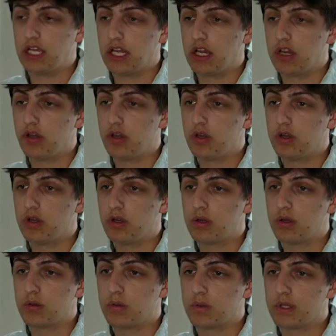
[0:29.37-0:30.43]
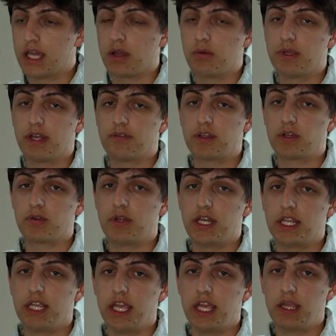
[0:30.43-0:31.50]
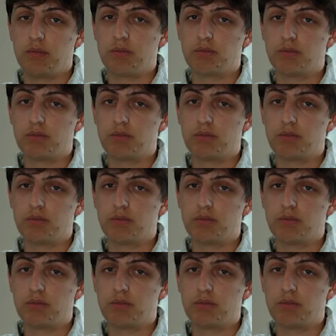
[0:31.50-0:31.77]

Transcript: uh, well, now we have to create a game.